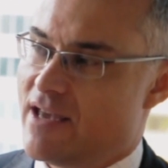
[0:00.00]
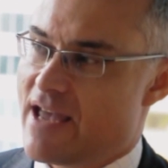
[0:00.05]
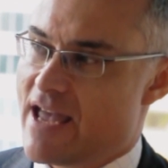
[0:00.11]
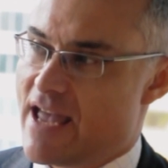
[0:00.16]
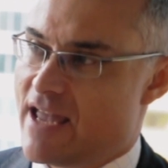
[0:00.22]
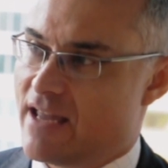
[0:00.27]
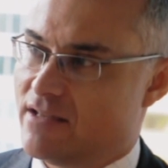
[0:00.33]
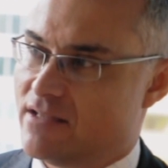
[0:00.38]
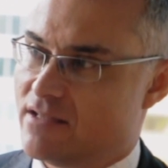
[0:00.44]

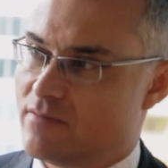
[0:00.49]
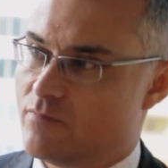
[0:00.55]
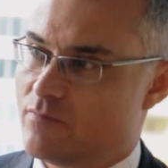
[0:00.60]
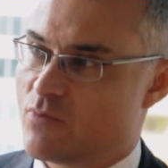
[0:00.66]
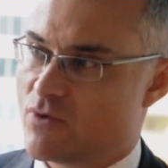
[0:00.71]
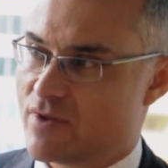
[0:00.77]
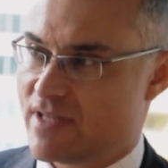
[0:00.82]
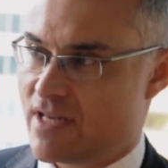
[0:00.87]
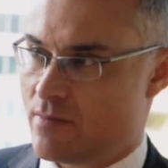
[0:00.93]
and
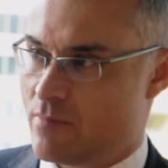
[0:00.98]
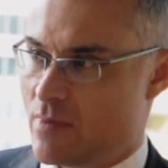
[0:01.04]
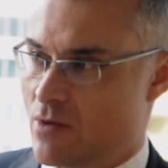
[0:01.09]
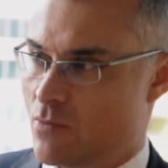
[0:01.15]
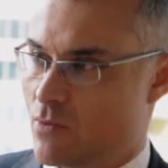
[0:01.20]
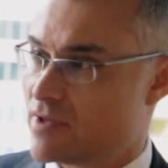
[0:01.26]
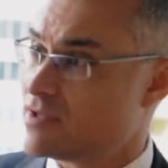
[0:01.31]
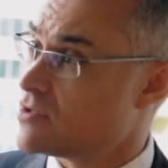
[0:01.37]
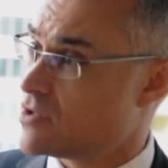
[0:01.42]
presented
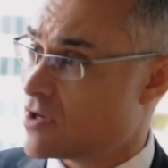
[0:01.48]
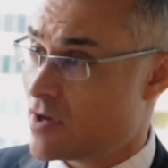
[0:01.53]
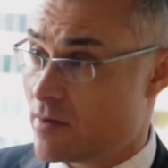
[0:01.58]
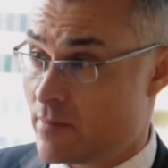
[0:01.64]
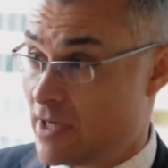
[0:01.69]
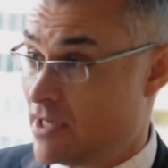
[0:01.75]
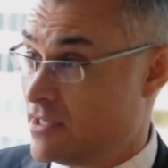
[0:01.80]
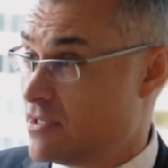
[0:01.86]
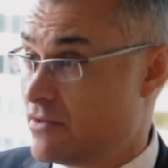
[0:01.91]
me with so
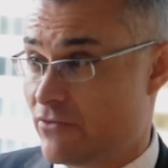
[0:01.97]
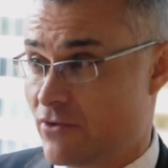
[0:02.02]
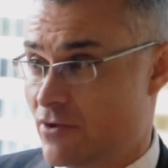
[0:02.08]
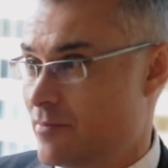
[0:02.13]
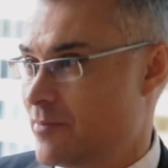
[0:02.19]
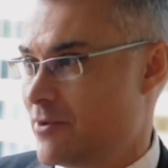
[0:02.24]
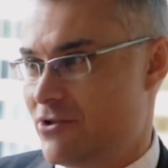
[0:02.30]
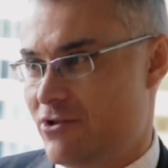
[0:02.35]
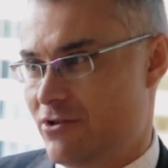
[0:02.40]
many
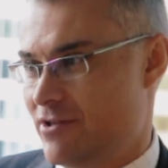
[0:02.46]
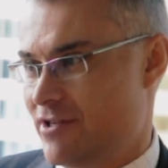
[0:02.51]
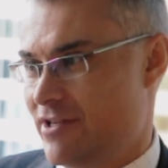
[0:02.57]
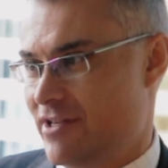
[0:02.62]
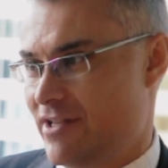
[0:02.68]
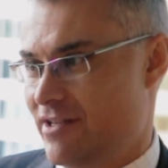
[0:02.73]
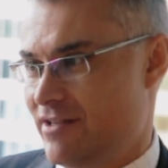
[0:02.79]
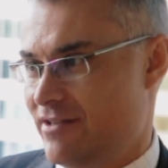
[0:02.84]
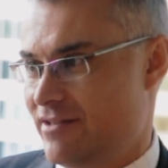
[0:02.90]
different
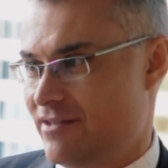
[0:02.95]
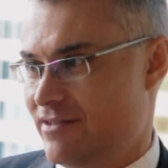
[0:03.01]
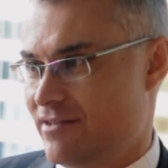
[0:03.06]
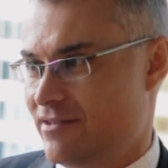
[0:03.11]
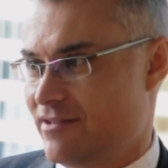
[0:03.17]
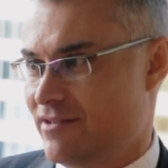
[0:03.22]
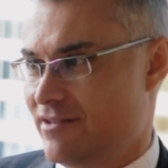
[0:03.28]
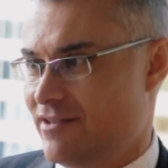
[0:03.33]
opportunities,